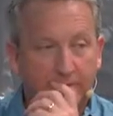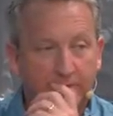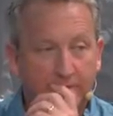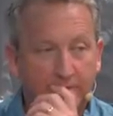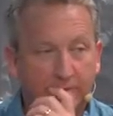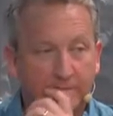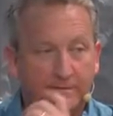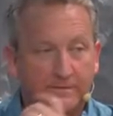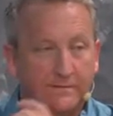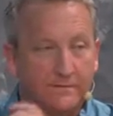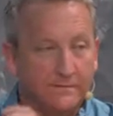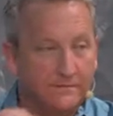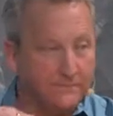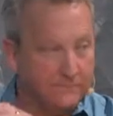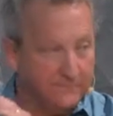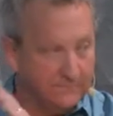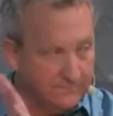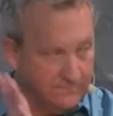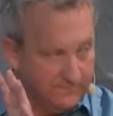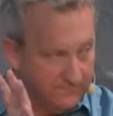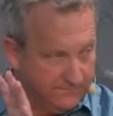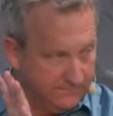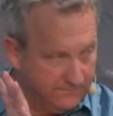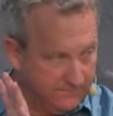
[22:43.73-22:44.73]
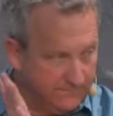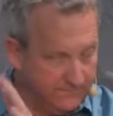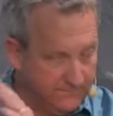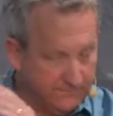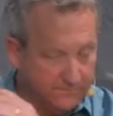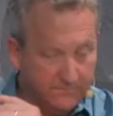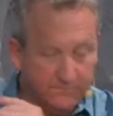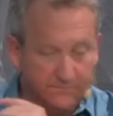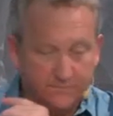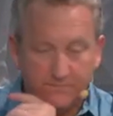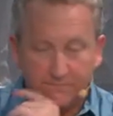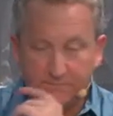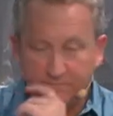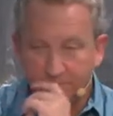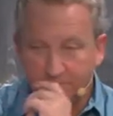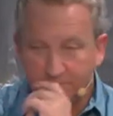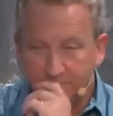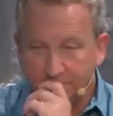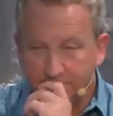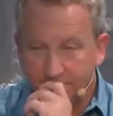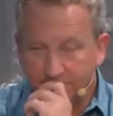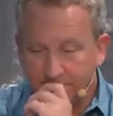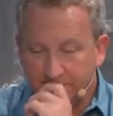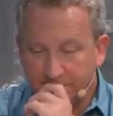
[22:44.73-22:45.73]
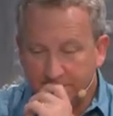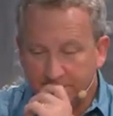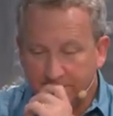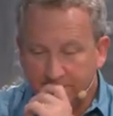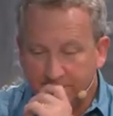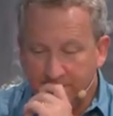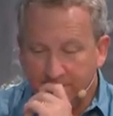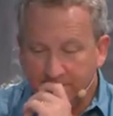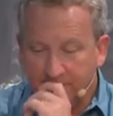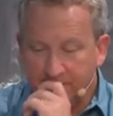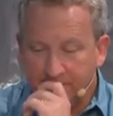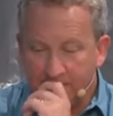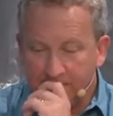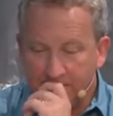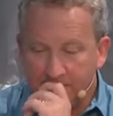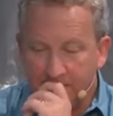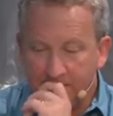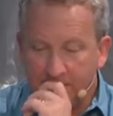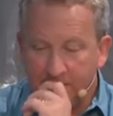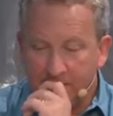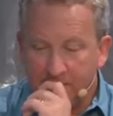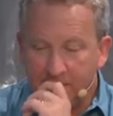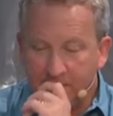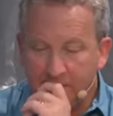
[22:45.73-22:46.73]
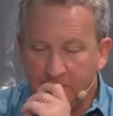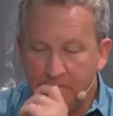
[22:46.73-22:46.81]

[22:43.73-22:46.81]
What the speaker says: Nobody speaks.